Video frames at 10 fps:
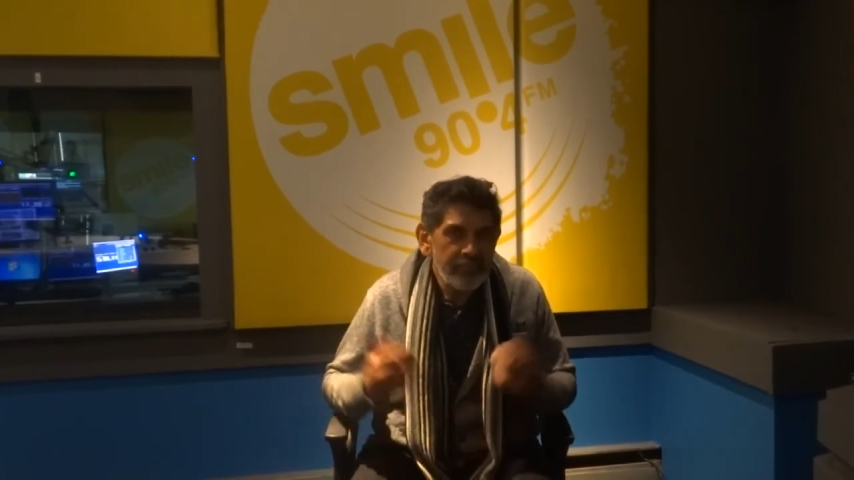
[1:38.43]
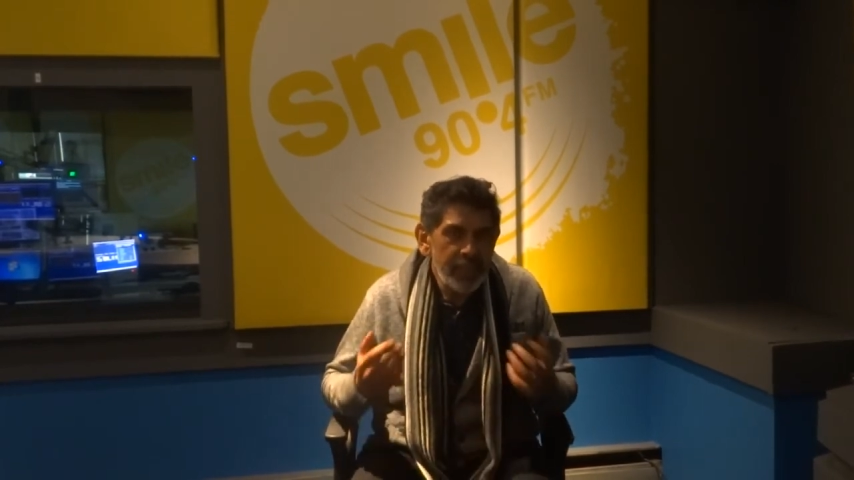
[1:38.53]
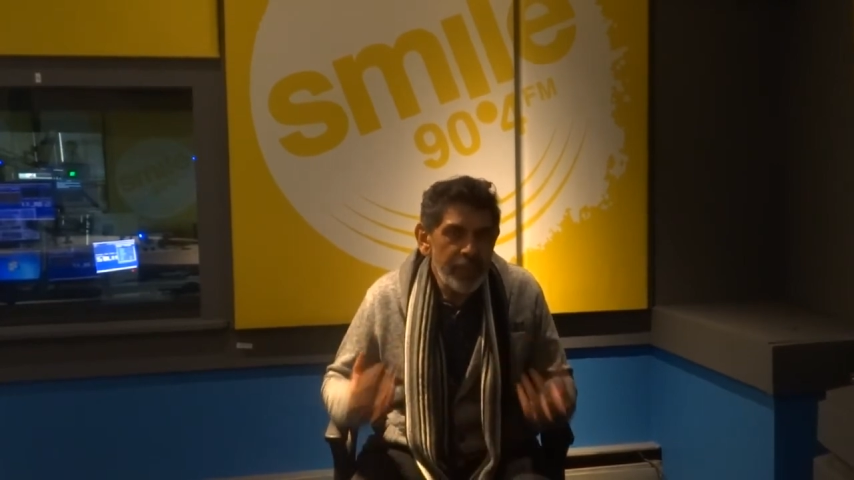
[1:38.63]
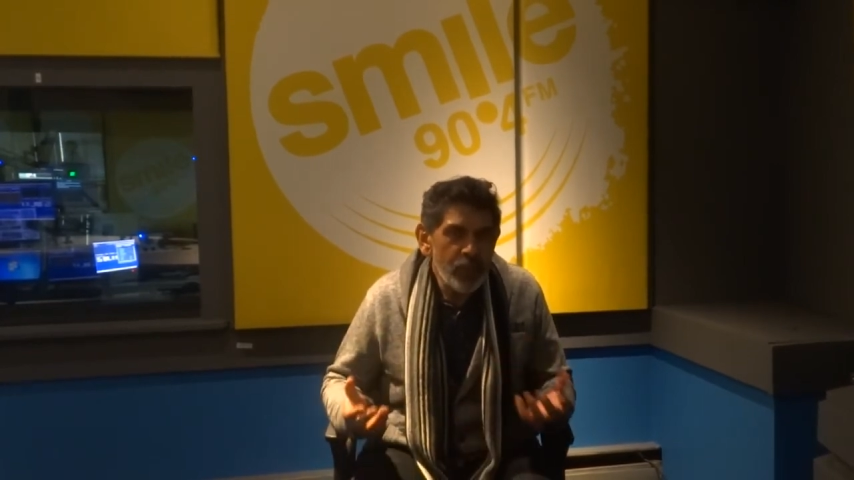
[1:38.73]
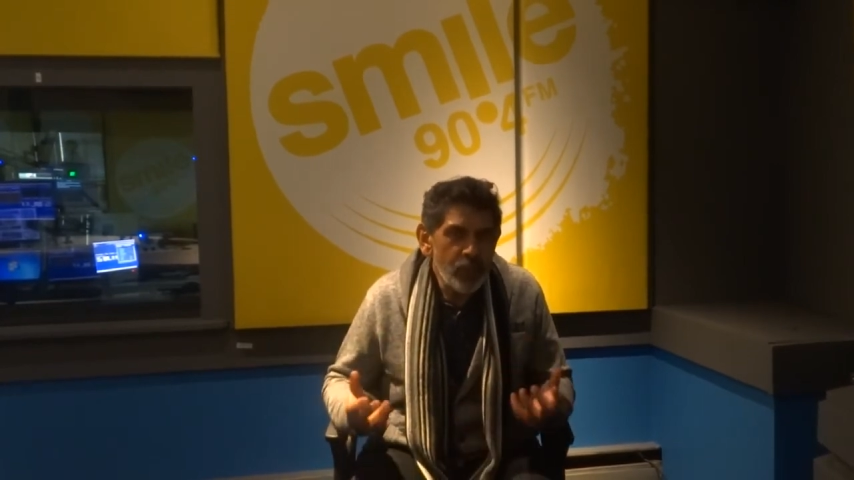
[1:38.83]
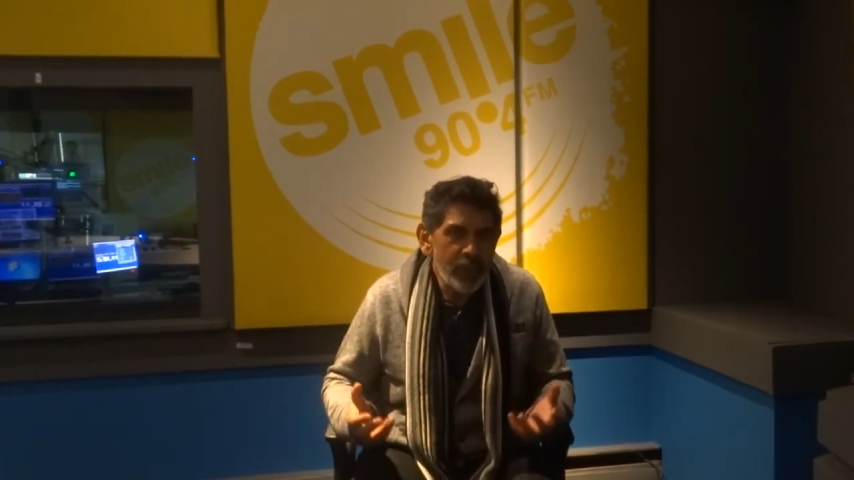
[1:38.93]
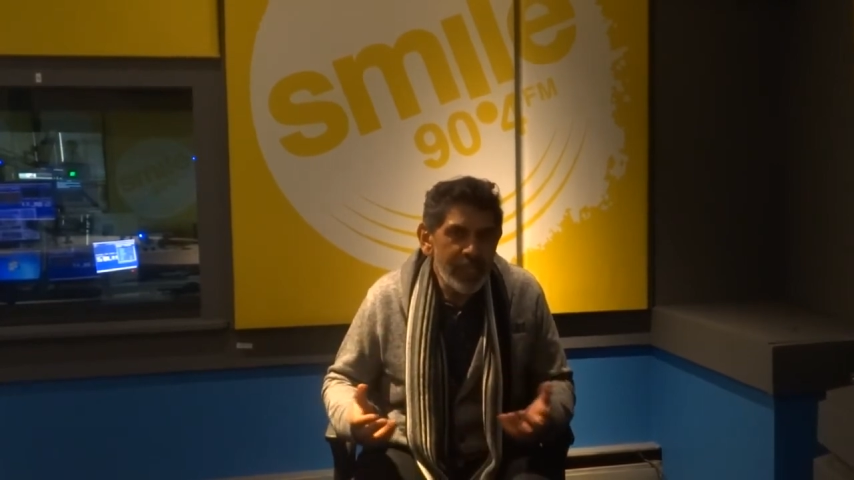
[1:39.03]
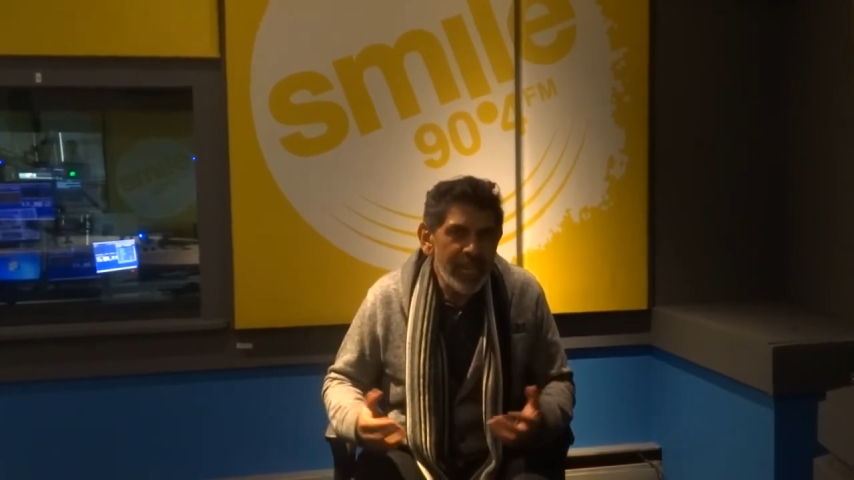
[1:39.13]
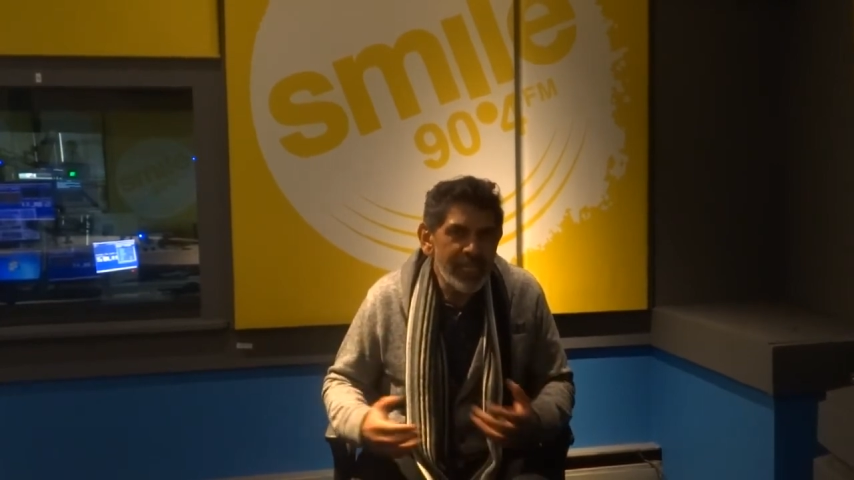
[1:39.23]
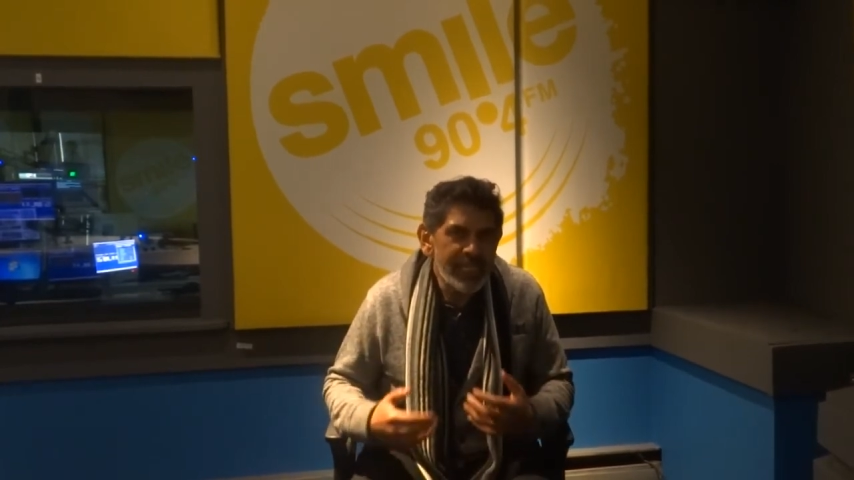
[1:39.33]
people would
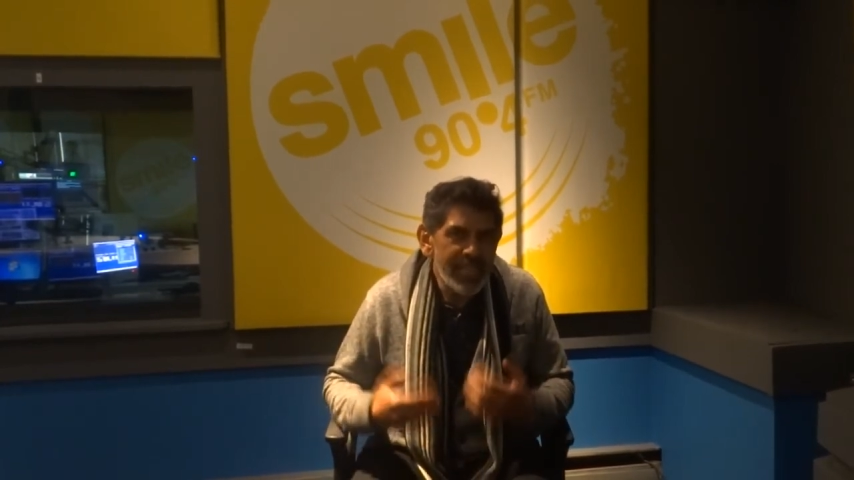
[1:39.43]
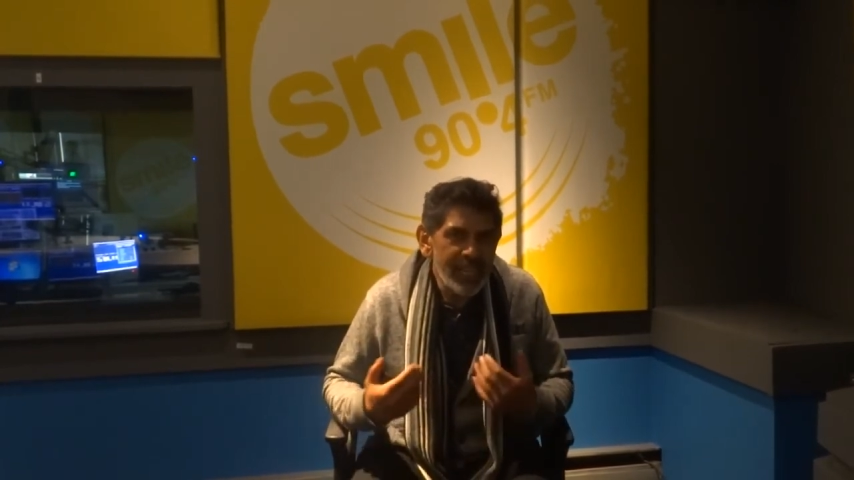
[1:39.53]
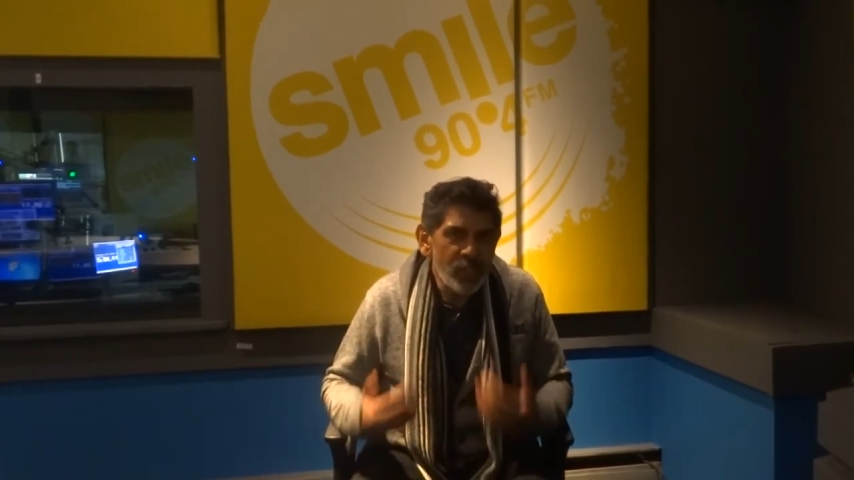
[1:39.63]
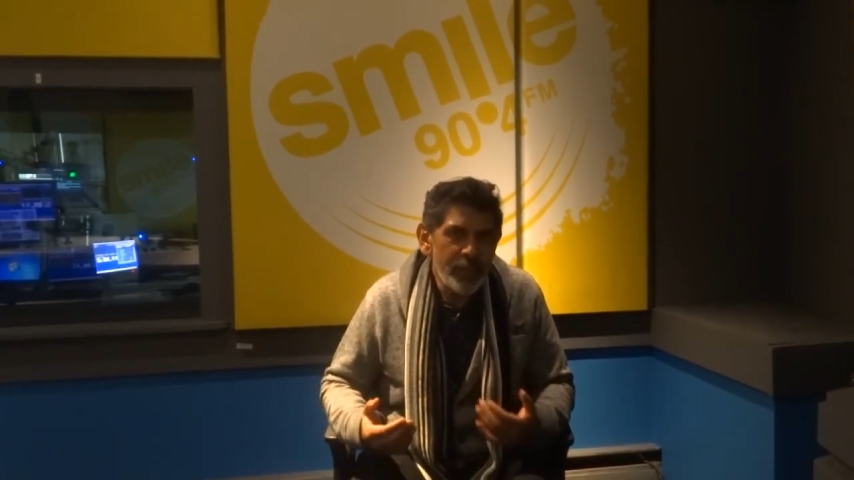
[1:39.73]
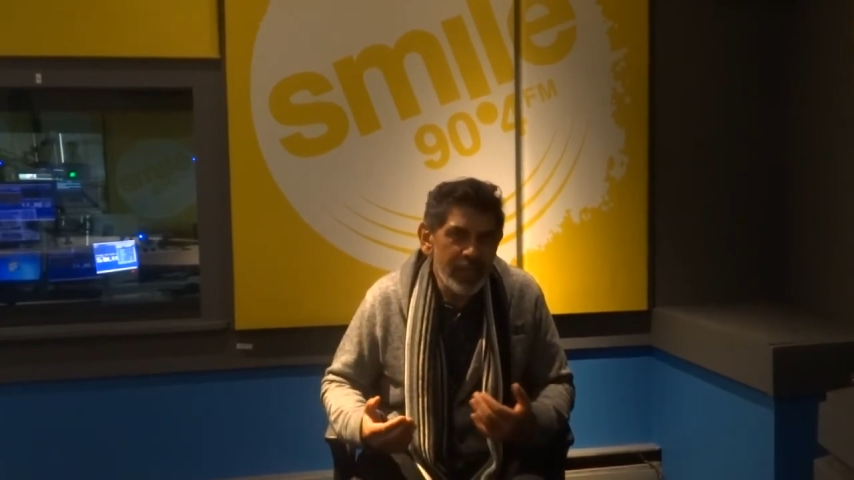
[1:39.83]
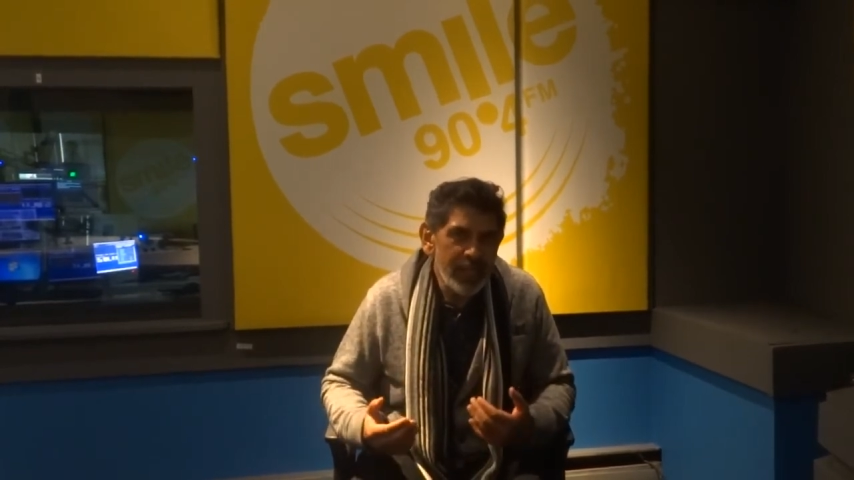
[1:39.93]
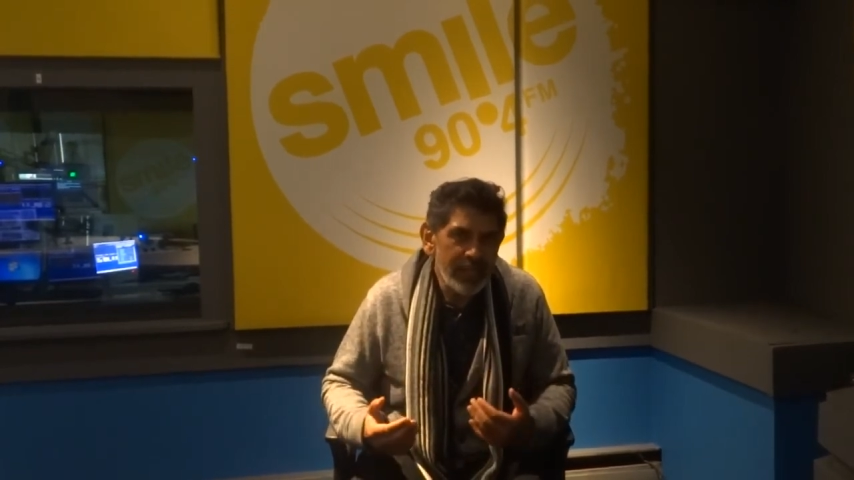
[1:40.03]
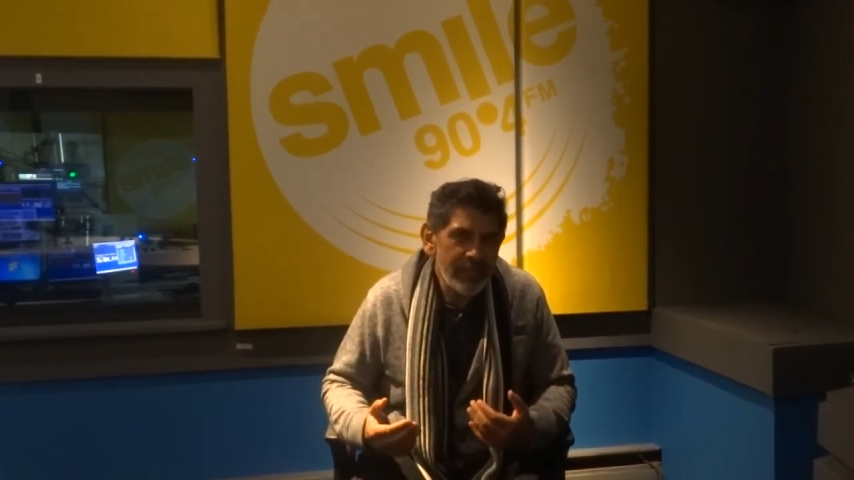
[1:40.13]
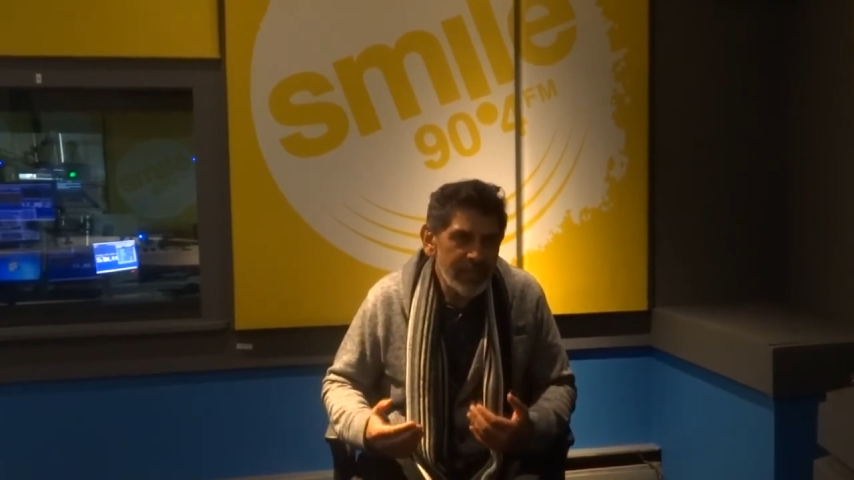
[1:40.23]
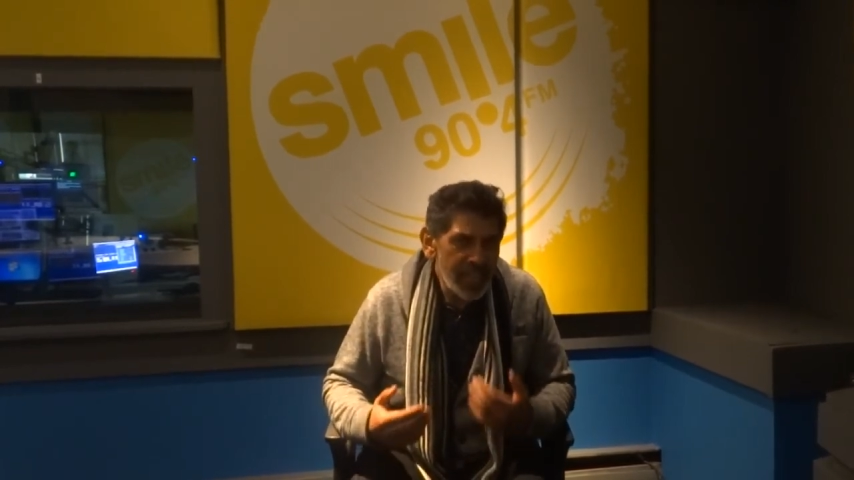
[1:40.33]
understand you better
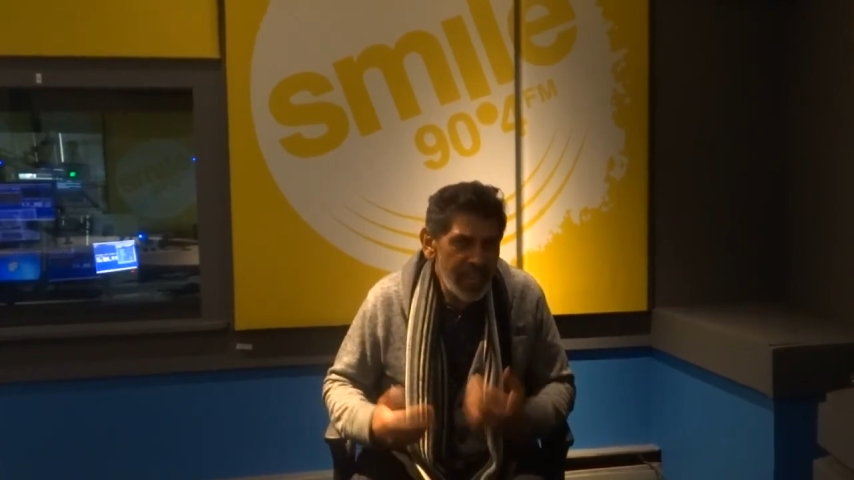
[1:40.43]
and say,